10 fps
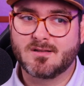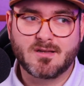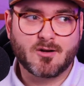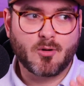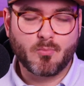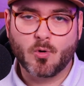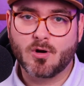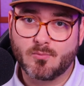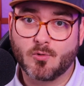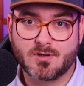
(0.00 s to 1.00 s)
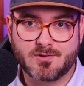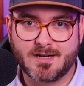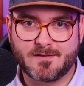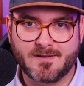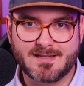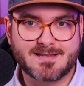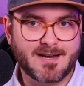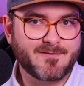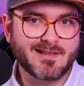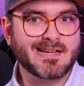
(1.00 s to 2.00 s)
And there are more and more direct flights that
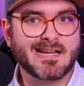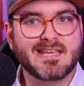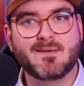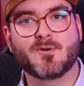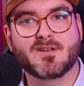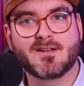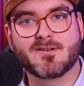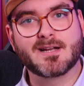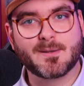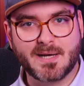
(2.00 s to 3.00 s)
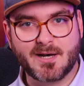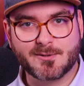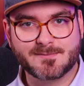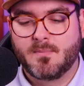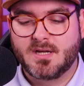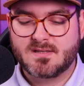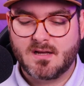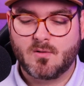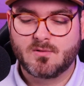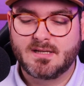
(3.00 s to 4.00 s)
I feel like I keep on hearing about. But it's
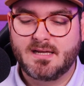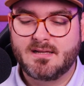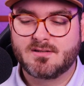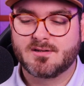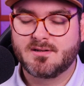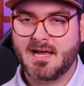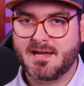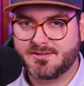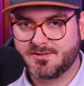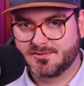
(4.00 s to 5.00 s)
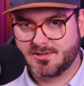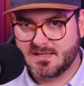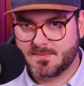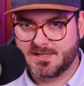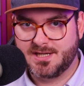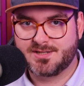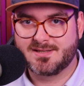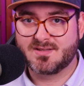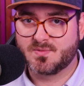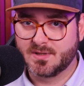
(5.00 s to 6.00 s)
not only international transportation
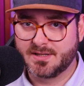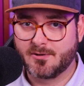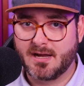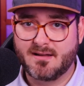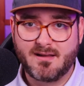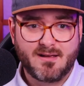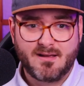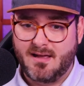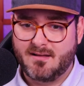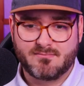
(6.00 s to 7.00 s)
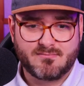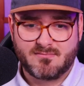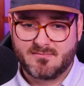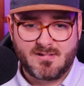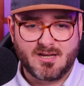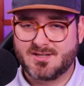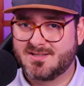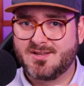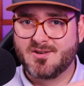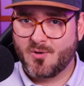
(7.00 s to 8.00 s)
that's really great, and not
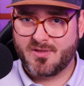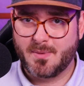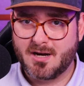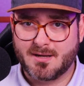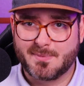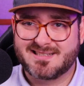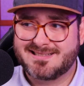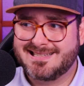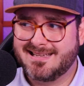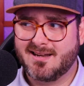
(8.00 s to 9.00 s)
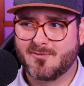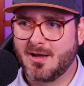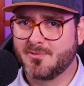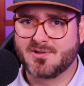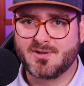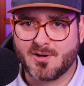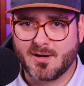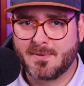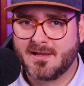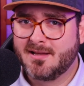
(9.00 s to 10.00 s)
just to North America, but to get around
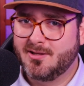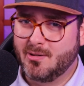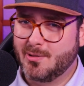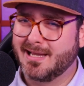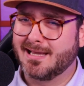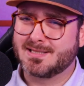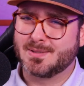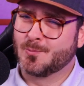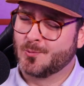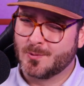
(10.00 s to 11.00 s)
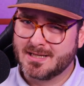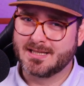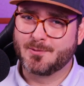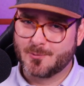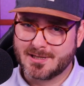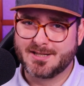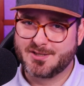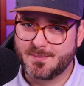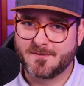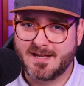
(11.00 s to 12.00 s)
Europe. You can get some really, really
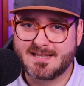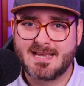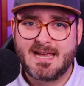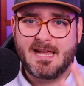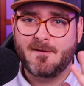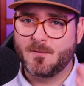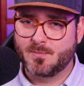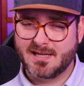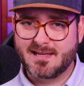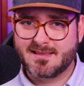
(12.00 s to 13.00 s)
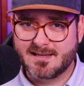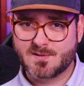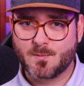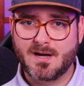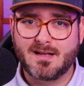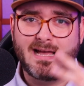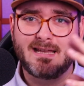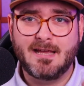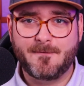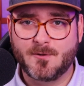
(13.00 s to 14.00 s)
cheap flights if you plan things well.
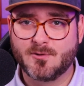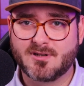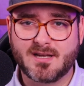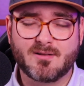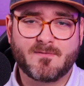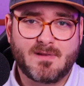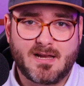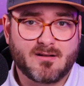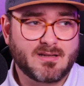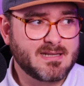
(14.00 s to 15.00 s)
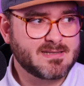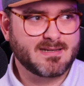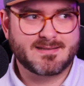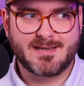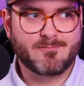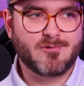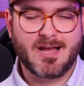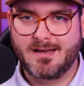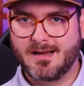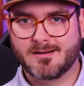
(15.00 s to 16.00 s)
And if you look at airlines like, say,
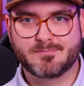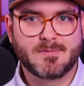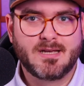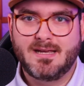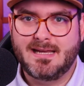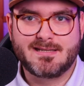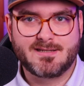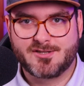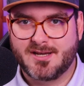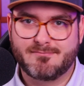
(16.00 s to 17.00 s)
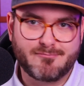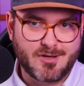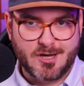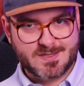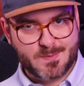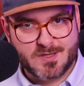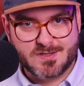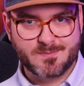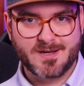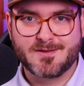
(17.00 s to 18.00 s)
Ryanair, EasyJet, not
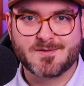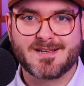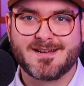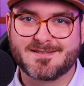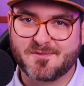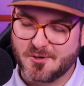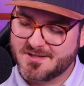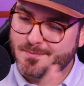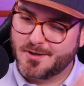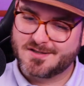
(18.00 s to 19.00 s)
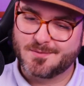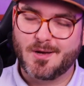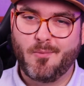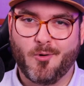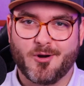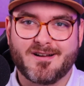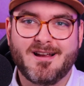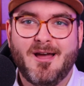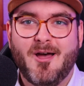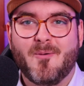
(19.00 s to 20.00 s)
sponsored by those guys, of course, sponsored by Border.
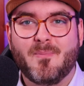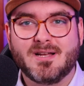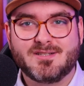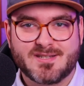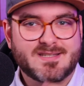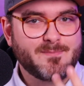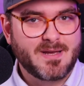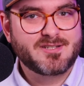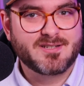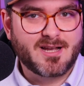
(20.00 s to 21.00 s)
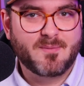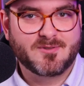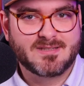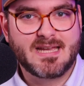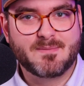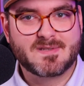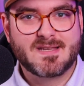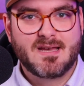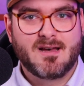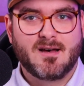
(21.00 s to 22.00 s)
But just to mention a couple names
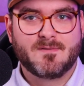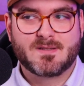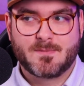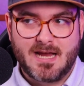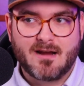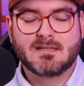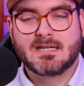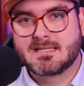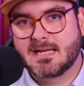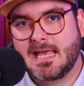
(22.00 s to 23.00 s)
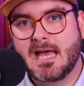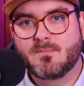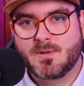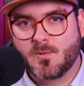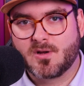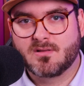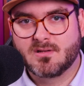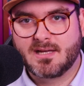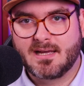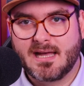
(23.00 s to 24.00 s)
of some of the airlines that can be worth
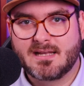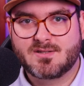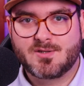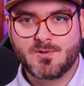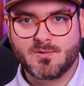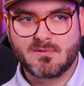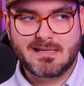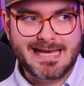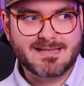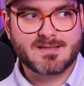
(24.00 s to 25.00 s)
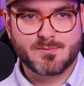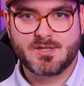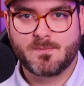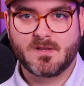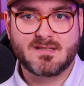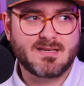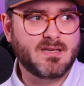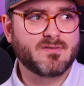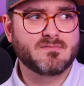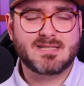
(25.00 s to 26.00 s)
looking at to get some cheap flights,
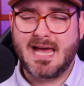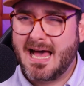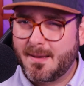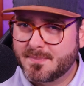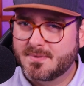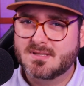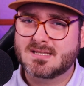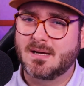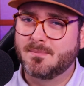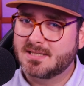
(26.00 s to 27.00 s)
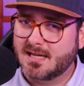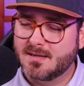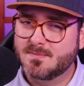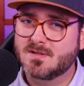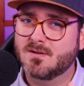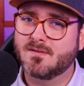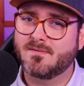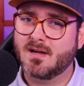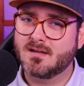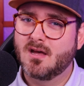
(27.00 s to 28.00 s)
even TAP, sometimes you can
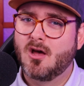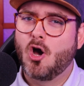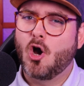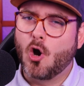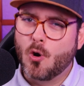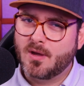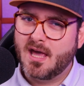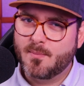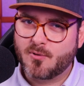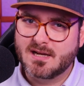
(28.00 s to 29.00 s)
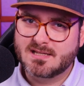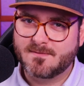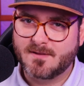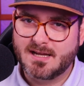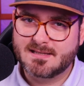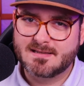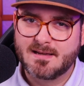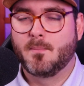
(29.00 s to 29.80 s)
find okay priced flights.